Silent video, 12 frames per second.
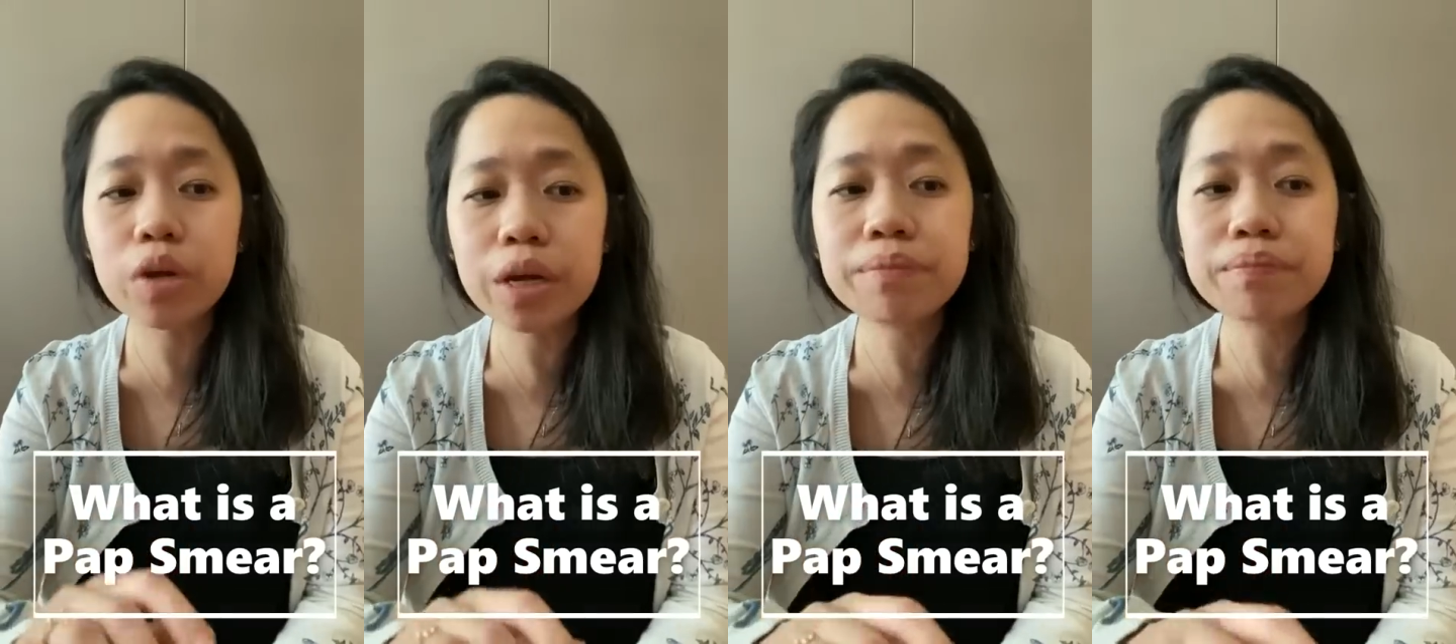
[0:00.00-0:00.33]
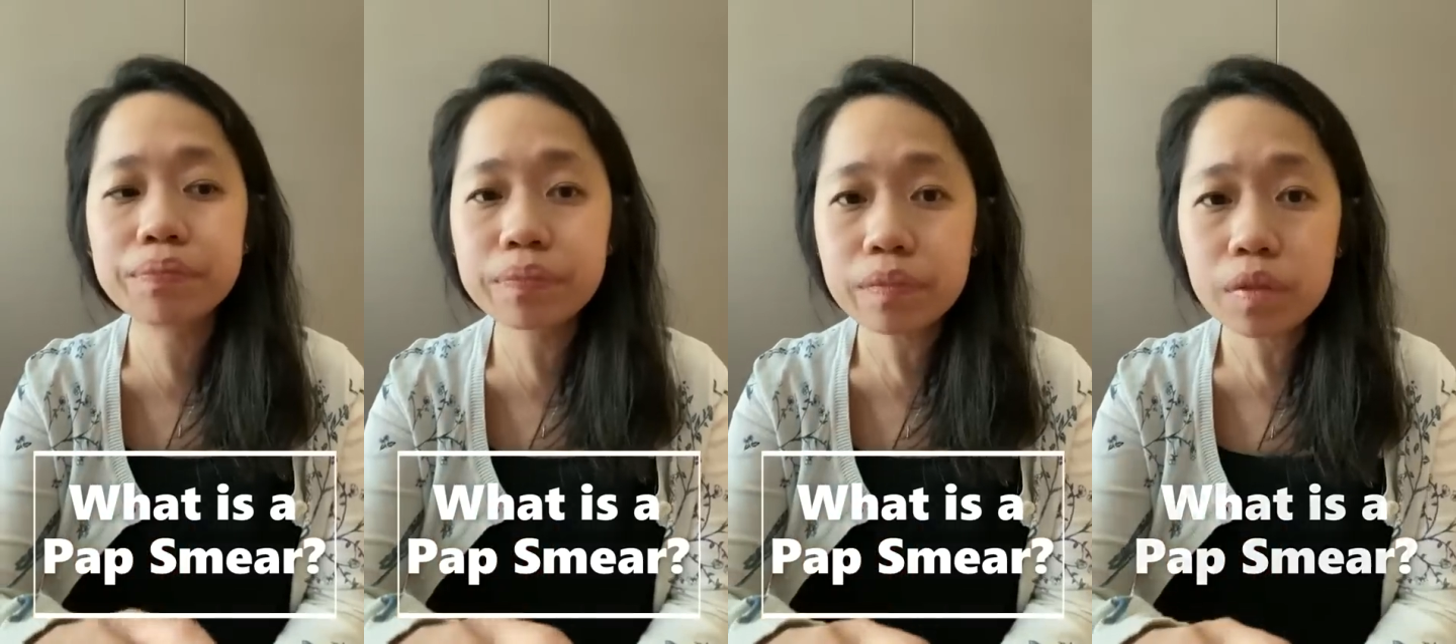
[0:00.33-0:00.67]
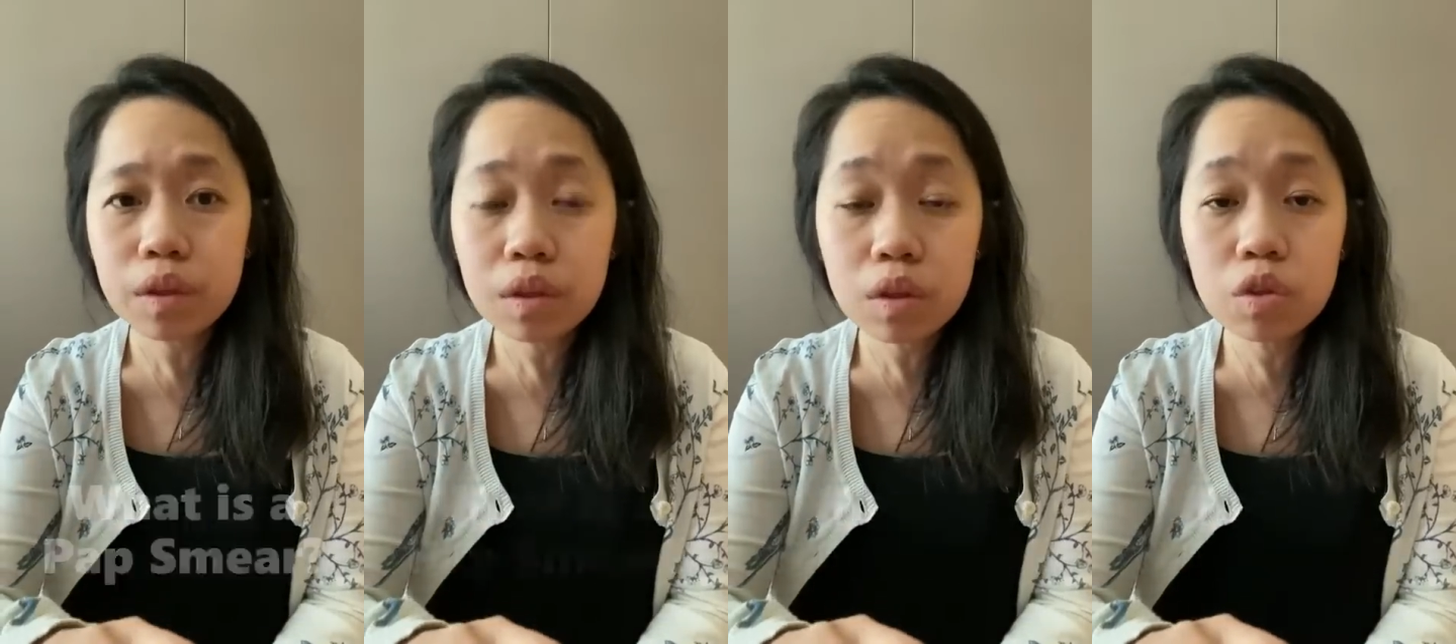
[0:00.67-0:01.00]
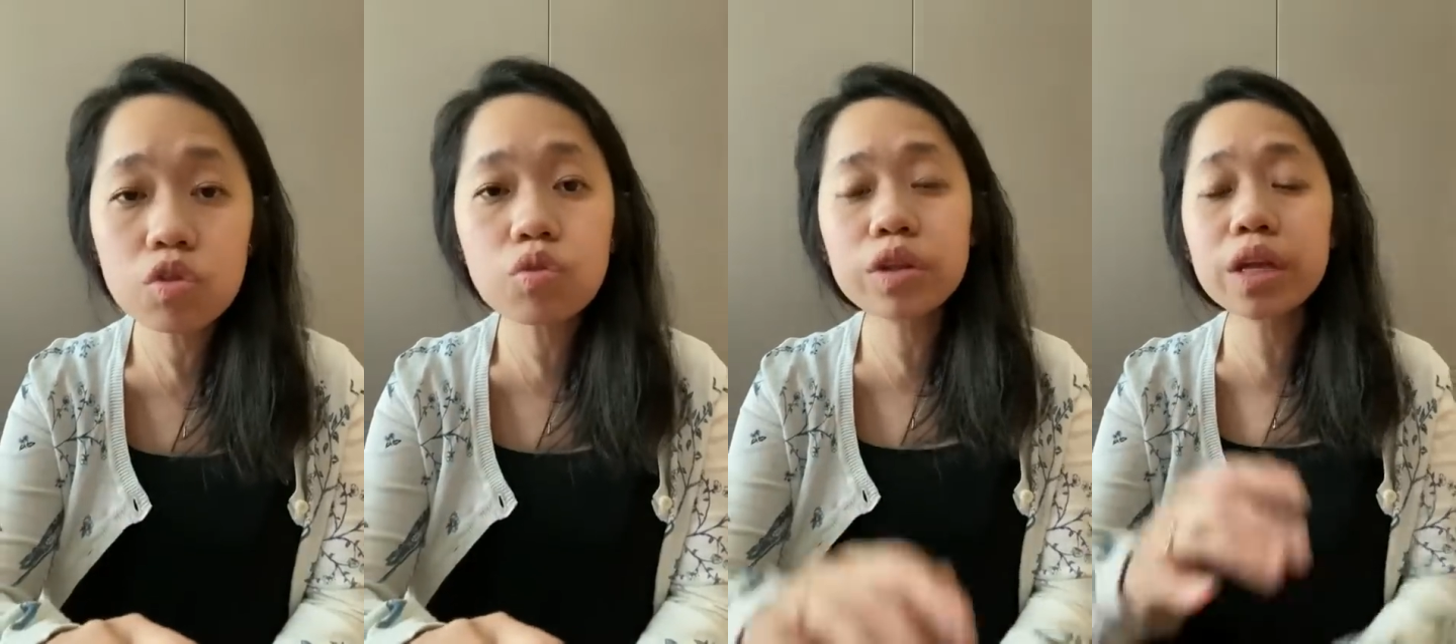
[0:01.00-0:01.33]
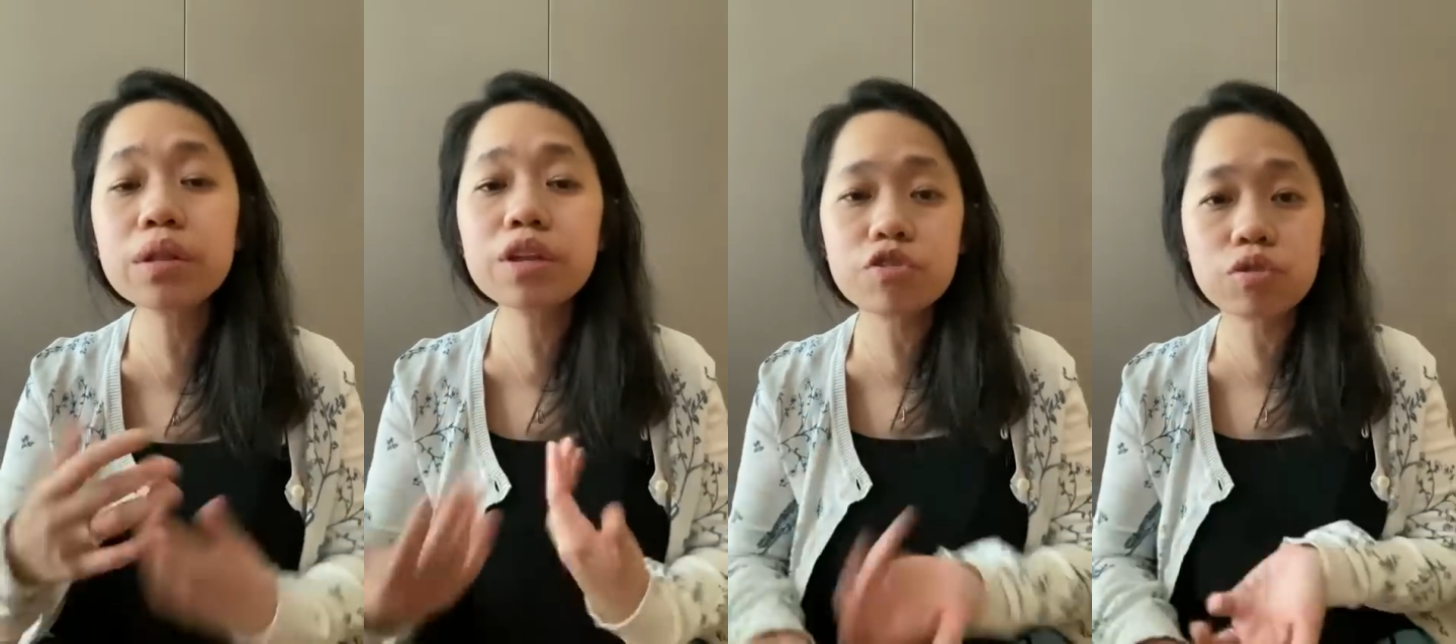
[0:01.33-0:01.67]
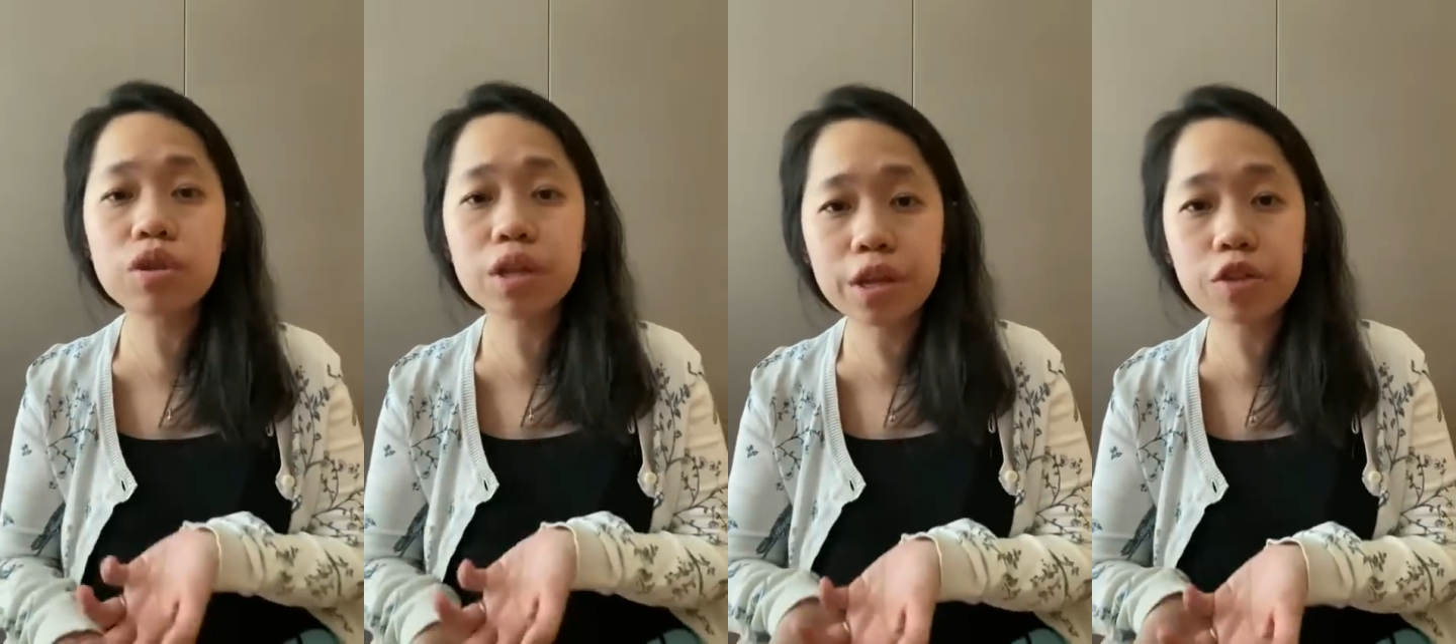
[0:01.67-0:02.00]
Okay, so then leads to
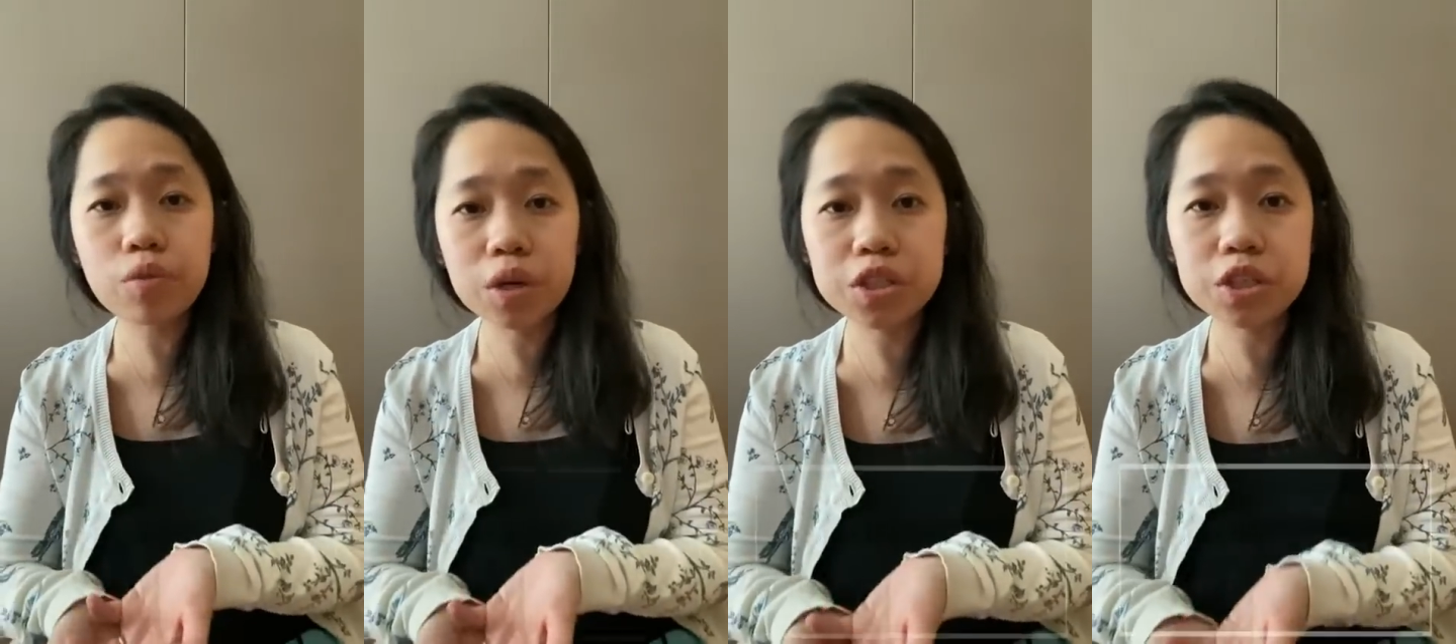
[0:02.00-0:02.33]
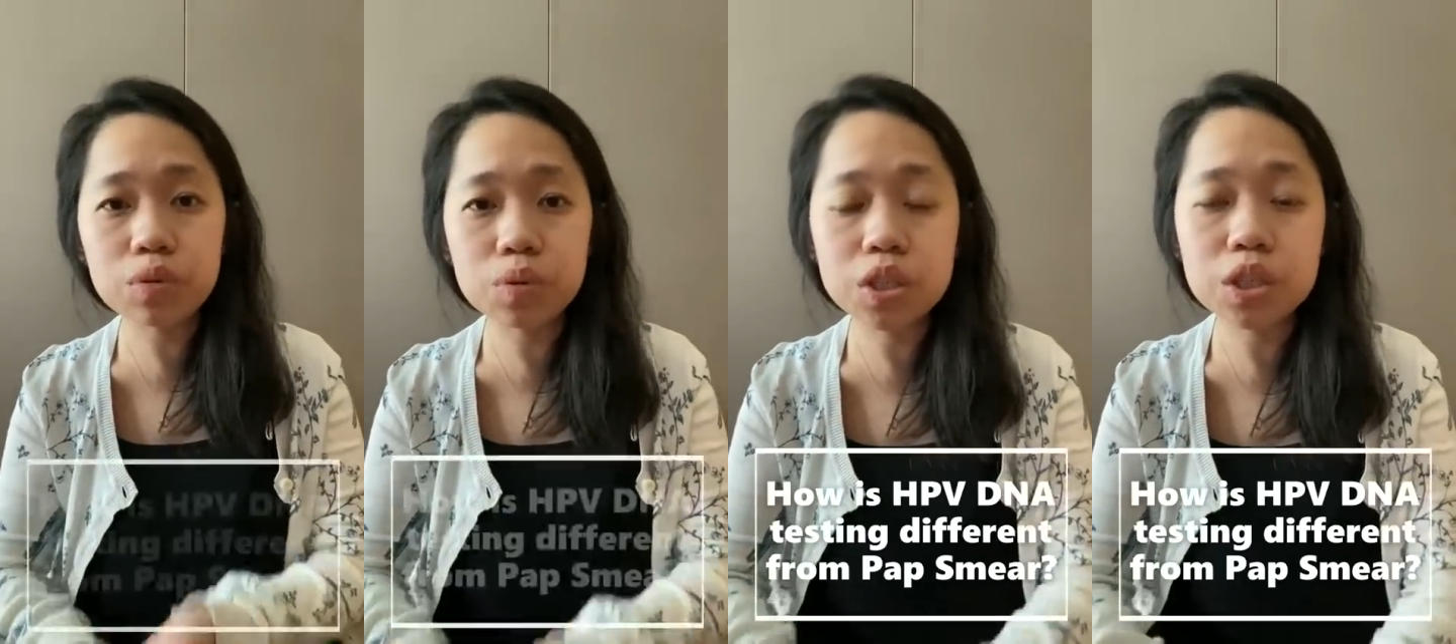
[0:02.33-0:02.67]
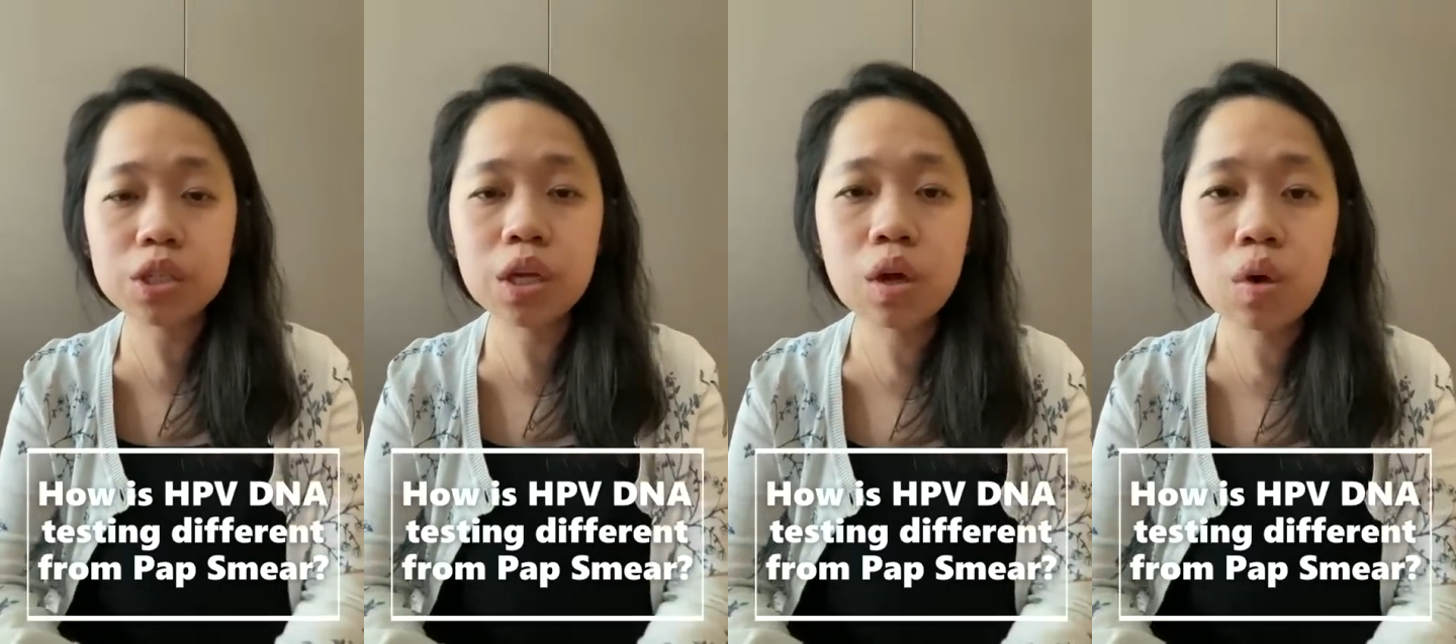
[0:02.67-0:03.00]
the next question, which is